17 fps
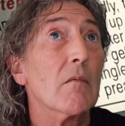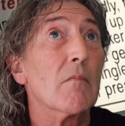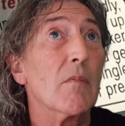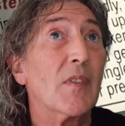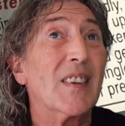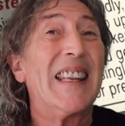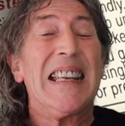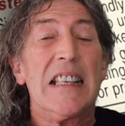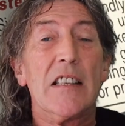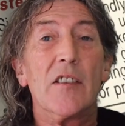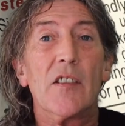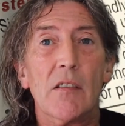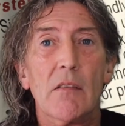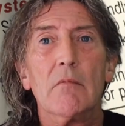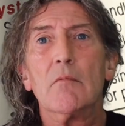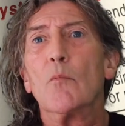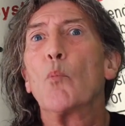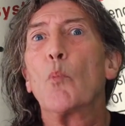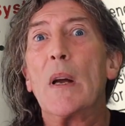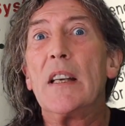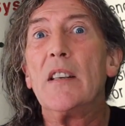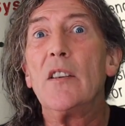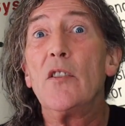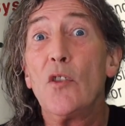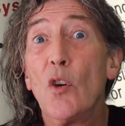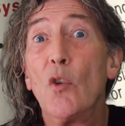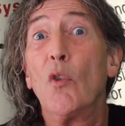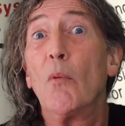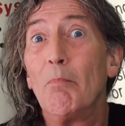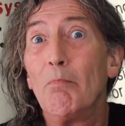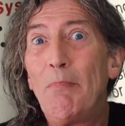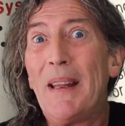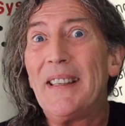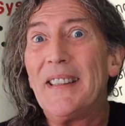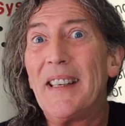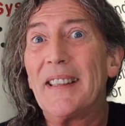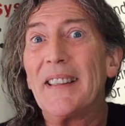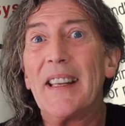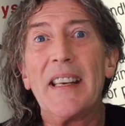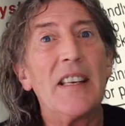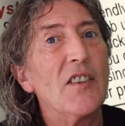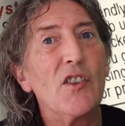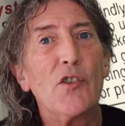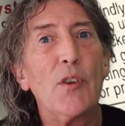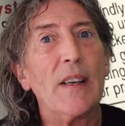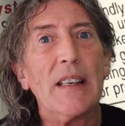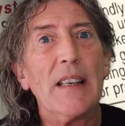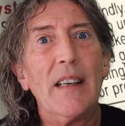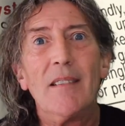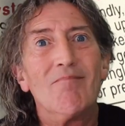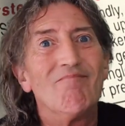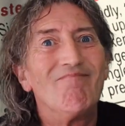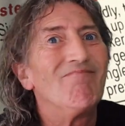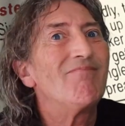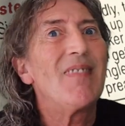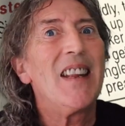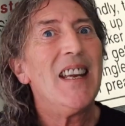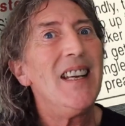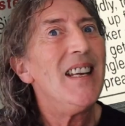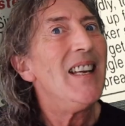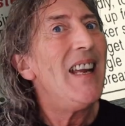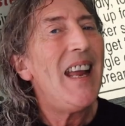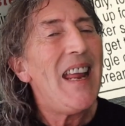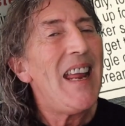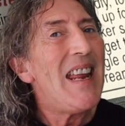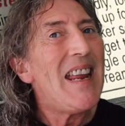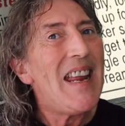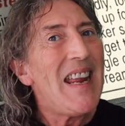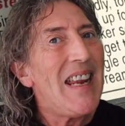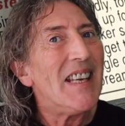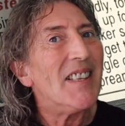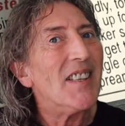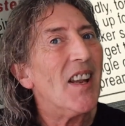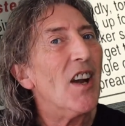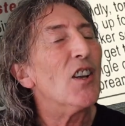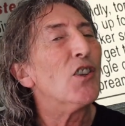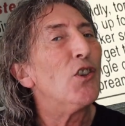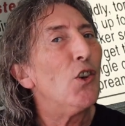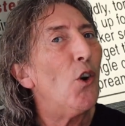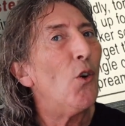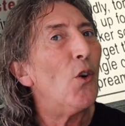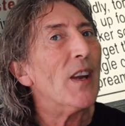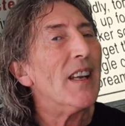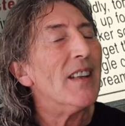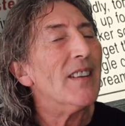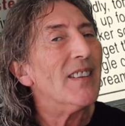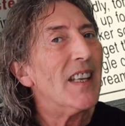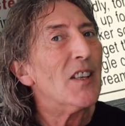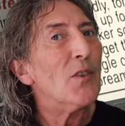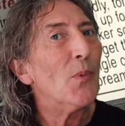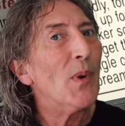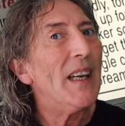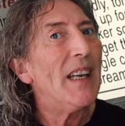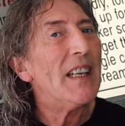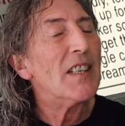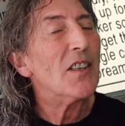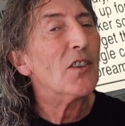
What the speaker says: things when you're bending the string. It is a joy. This really is